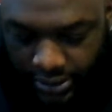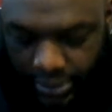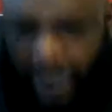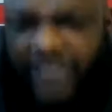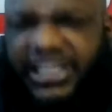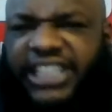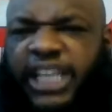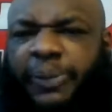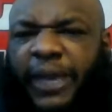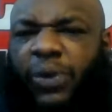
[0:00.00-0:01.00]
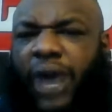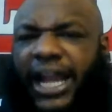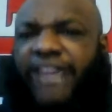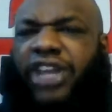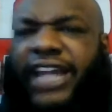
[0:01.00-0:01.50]
CTP won?
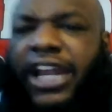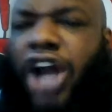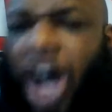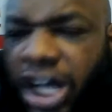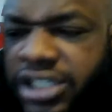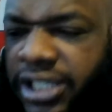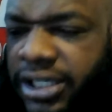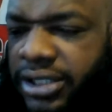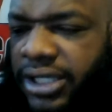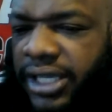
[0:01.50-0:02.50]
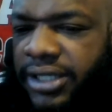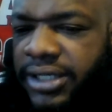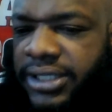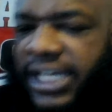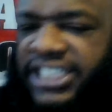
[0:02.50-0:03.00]
I thought they lost.
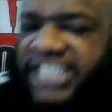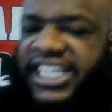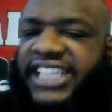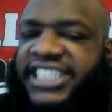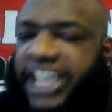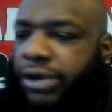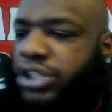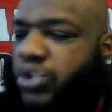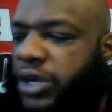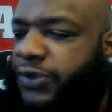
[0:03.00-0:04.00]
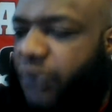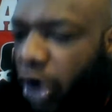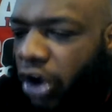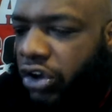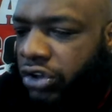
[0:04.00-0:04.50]
That should say
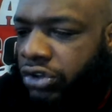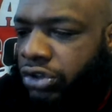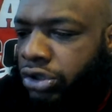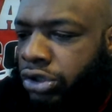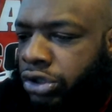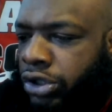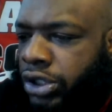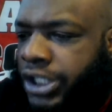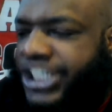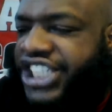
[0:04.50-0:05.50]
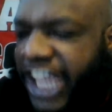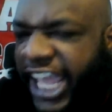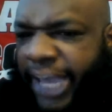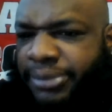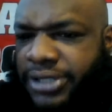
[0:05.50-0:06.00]
0-24.
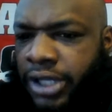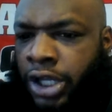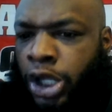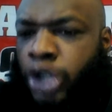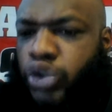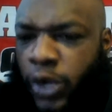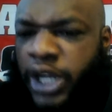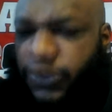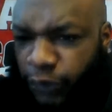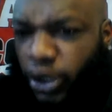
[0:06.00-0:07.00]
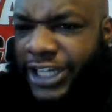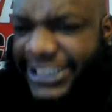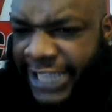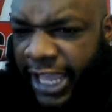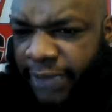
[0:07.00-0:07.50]
Shams. 24 to
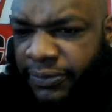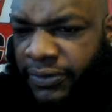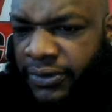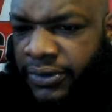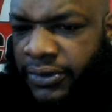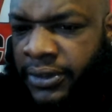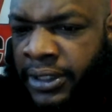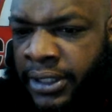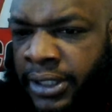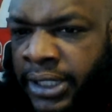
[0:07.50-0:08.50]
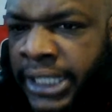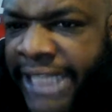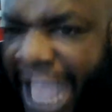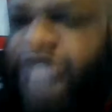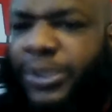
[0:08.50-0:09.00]
zit.
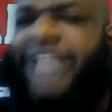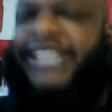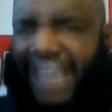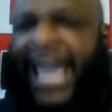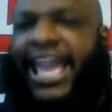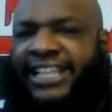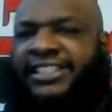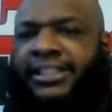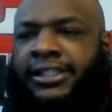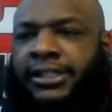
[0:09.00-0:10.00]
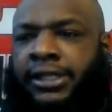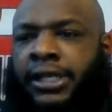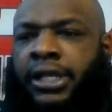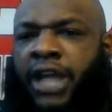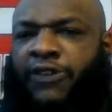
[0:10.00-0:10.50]
That's what it says.
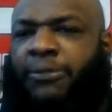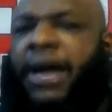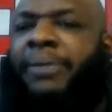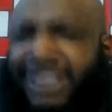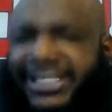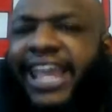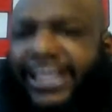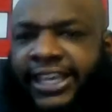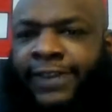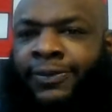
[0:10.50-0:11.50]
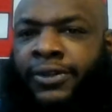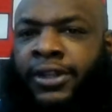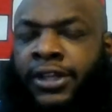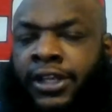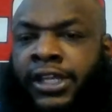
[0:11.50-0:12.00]
If I'm not mistaken,
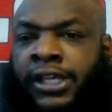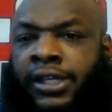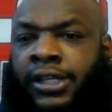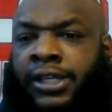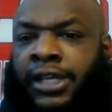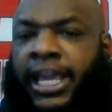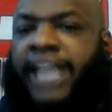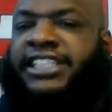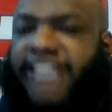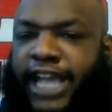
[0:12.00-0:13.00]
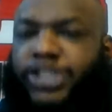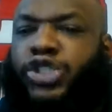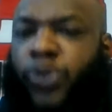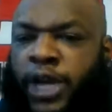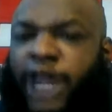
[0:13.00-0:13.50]
it says
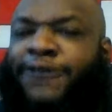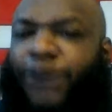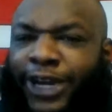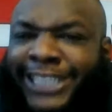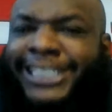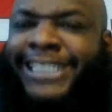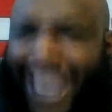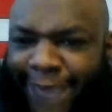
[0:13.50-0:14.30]
24 to zit.